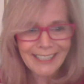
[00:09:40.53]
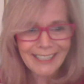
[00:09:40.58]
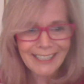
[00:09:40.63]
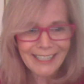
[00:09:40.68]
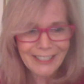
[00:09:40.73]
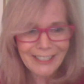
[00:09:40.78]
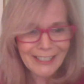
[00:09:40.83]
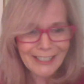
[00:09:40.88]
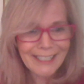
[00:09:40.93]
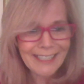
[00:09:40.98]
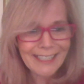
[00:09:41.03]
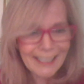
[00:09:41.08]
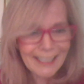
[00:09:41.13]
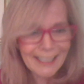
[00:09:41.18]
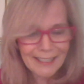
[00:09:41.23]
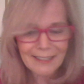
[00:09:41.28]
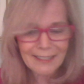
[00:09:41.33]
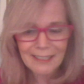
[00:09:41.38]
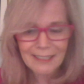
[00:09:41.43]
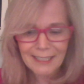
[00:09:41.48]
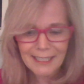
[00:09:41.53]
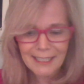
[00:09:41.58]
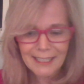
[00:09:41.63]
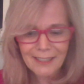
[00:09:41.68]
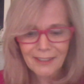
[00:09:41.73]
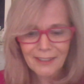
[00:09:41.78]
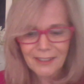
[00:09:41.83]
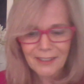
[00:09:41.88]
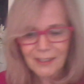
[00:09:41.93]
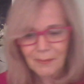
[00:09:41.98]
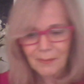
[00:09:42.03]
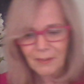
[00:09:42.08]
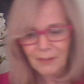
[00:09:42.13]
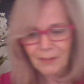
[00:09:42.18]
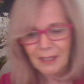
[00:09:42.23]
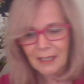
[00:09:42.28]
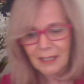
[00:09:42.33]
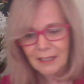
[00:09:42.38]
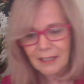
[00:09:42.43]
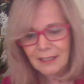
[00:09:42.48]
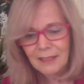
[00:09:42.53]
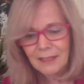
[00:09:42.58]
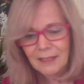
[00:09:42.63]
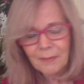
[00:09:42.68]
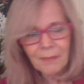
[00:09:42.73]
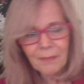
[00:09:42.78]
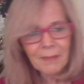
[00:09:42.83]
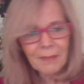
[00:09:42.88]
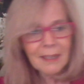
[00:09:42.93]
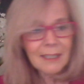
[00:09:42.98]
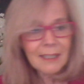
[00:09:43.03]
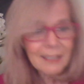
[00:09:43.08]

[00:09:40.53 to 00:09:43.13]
at actually taking the lead on some things?